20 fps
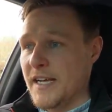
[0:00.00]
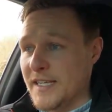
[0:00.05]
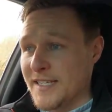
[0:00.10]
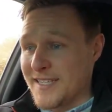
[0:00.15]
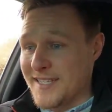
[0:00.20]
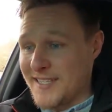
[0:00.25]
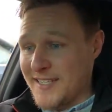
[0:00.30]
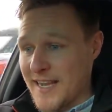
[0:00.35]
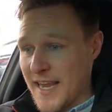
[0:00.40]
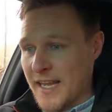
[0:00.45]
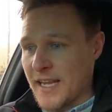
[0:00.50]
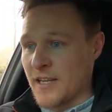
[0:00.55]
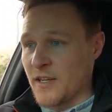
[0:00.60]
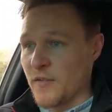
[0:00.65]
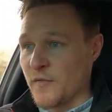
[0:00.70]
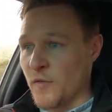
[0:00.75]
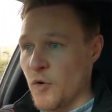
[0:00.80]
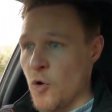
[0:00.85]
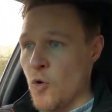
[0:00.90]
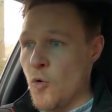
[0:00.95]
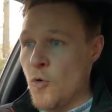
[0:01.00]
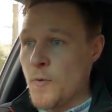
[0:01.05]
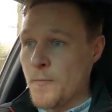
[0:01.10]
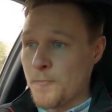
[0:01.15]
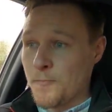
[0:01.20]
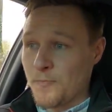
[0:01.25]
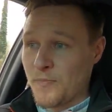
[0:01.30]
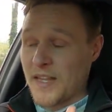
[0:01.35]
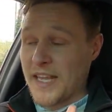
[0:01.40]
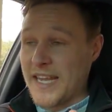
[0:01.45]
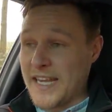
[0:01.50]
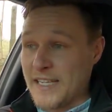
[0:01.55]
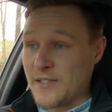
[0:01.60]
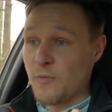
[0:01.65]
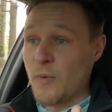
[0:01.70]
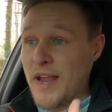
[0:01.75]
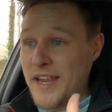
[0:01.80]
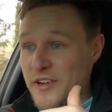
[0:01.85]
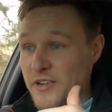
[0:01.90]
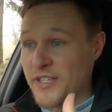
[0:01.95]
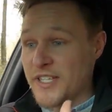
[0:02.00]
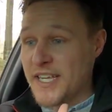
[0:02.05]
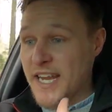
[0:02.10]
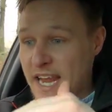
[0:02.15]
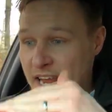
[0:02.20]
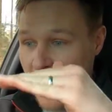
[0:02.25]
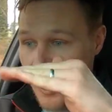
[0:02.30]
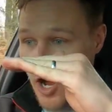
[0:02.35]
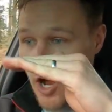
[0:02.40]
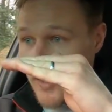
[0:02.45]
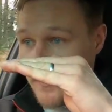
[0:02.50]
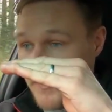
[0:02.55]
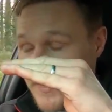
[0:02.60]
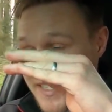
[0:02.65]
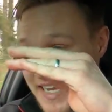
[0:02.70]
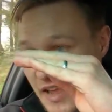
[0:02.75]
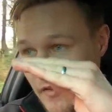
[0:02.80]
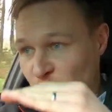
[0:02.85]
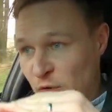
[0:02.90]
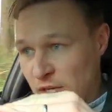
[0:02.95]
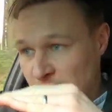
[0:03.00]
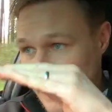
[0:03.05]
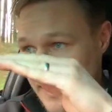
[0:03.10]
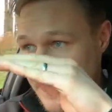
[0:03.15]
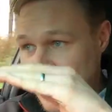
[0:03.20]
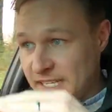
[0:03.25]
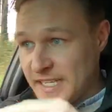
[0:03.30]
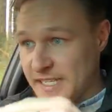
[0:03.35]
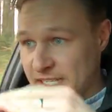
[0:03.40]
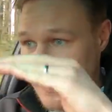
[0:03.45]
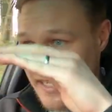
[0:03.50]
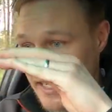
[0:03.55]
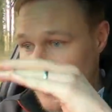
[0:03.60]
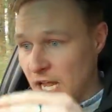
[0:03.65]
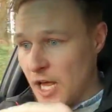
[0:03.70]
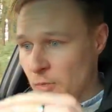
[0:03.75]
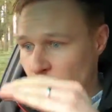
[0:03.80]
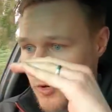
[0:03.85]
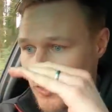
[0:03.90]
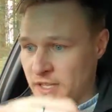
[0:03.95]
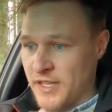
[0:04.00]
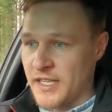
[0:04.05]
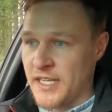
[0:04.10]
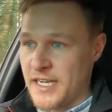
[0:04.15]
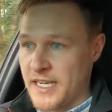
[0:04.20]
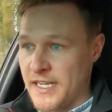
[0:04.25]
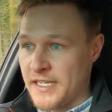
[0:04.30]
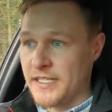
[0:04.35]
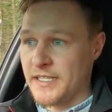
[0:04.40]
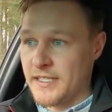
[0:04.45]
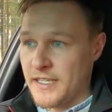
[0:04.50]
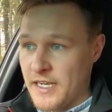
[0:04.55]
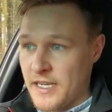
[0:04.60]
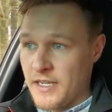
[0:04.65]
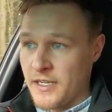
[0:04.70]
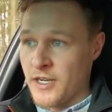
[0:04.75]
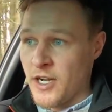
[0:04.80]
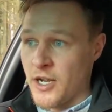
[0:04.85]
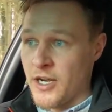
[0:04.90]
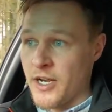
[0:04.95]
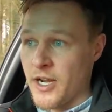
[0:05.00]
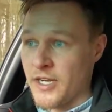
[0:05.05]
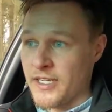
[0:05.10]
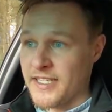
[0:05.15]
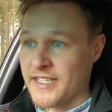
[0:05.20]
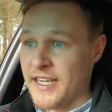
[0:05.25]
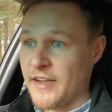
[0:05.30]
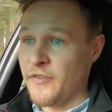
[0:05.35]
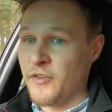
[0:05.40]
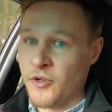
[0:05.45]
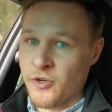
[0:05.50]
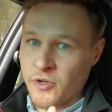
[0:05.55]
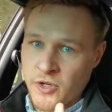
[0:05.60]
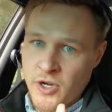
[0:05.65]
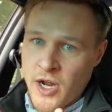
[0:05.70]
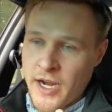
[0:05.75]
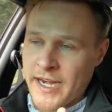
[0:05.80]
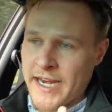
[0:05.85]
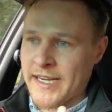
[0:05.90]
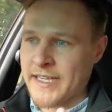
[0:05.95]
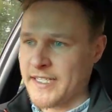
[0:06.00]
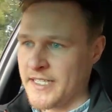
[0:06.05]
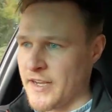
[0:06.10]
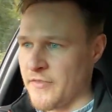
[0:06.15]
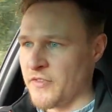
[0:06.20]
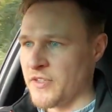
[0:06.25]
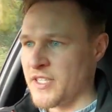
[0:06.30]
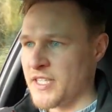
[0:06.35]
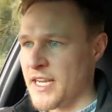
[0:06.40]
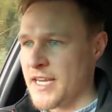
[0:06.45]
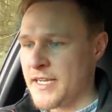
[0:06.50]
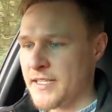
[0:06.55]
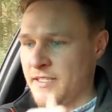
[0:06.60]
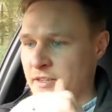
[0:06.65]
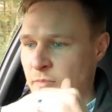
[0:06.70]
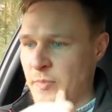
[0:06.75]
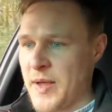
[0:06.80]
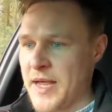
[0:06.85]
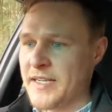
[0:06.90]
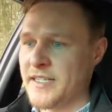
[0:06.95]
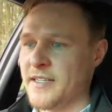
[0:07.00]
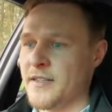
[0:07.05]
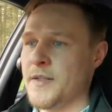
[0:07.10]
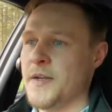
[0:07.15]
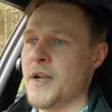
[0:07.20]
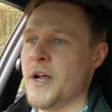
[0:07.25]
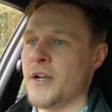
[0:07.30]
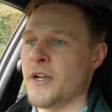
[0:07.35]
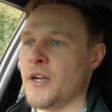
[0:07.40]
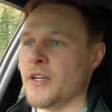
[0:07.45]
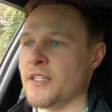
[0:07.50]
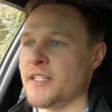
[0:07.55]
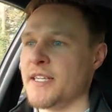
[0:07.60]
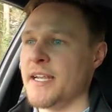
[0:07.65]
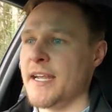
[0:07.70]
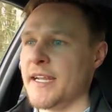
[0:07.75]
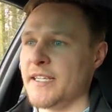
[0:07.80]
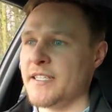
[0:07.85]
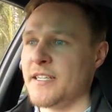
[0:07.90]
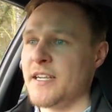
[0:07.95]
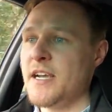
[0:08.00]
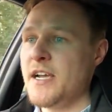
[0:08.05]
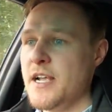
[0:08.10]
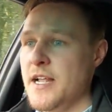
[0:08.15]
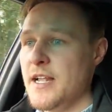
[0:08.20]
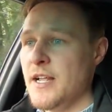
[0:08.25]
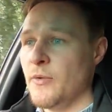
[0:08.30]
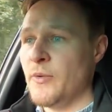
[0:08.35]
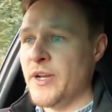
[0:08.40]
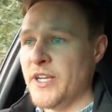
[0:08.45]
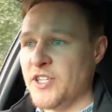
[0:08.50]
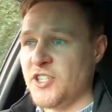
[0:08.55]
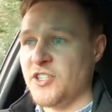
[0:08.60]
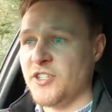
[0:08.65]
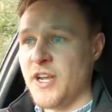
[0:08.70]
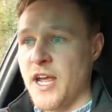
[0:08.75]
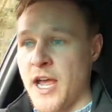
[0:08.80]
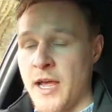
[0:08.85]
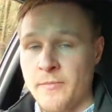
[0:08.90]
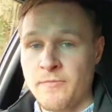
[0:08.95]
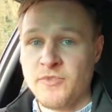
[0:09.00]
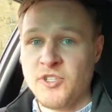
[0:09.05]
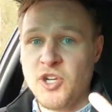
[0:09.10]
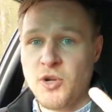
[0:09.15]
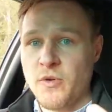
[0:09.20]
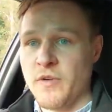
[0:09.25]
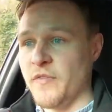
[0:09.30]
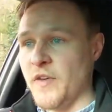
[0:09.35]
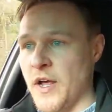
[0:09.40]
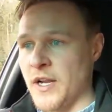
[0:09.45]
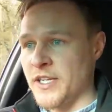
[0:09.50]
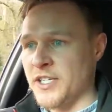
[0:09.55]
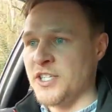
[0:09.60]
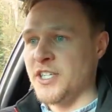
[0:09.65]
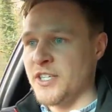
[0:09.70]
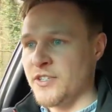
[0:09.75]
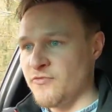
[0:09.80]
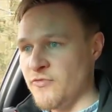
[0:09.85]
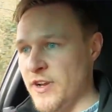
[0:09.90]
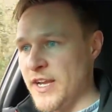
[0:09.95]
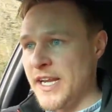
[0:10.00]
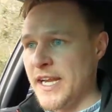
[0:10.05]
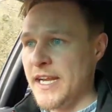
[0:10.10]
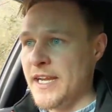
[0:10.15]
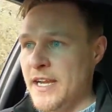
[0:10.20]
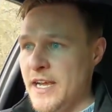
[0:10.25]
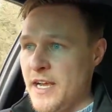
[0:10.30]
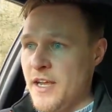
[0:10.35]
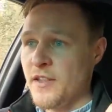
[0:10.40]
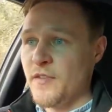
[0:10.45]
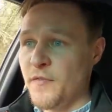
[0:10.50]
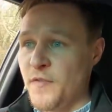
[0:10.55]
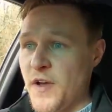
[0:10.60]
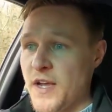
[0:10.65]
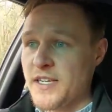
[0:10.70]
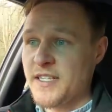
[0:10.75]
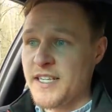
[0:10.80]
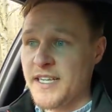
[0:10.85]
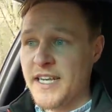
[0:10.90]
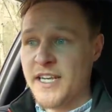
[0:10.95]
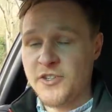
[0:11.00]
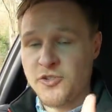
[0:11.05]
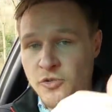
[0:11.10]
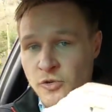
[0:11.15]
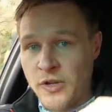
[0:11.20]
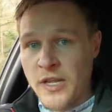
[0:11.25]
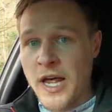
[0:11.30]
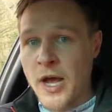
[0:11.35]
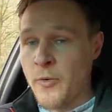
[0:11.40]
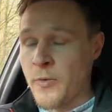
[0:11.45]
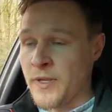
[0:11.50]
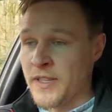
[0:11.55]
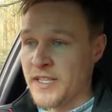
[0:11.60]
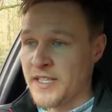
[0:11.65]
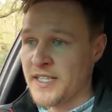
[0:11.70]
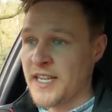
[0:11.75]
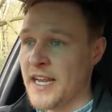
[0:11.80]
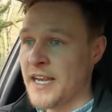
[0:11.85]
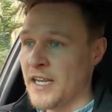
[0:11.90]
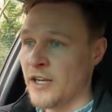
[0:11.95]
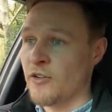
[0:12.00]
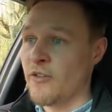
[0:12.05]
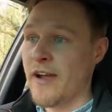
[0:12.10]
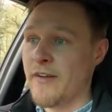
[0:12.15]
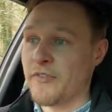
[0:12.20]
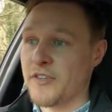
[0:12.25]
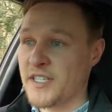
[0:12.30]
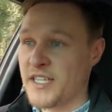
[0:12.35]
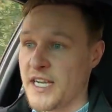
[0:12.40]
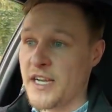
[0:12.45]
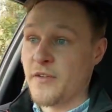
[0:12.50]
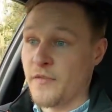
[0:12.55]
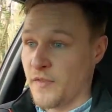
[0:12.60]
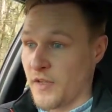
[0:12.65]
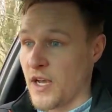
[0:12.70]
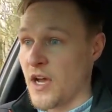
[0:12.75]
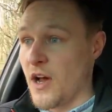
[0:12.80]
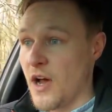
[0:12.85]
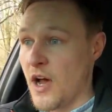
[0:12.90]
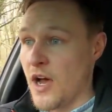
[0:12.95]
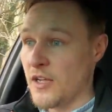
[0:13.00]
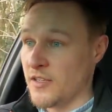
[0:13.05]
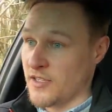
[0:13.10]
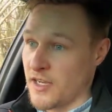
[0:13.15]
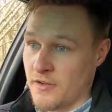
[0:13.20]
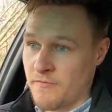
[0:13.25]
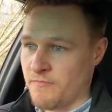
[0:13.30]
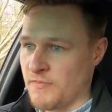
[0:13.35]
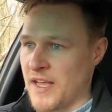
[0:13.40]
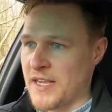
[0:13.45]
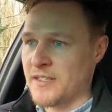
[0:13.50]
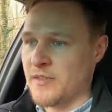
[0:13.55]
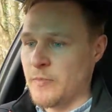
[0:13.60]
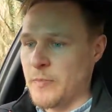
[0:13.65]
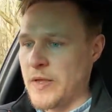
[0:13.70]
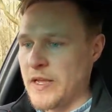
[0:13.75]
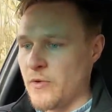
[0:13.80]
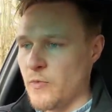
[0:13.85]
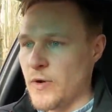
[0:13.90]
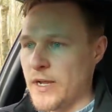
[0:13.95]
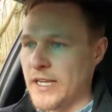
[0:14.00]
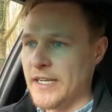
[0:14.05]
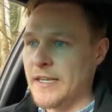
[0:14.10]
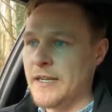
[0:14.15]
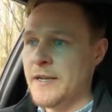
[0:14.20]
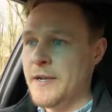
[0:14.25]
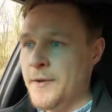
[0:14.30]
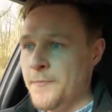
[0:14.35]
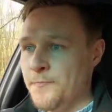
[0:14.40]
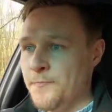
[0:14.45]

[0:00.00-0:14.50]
Second of all is where you sit. I'm definitely sitting lower in these 997 or 987 seats compared to the 996, which two advantages really. The first thing is you're lowering the centre of gravity of the car, so that's a big win.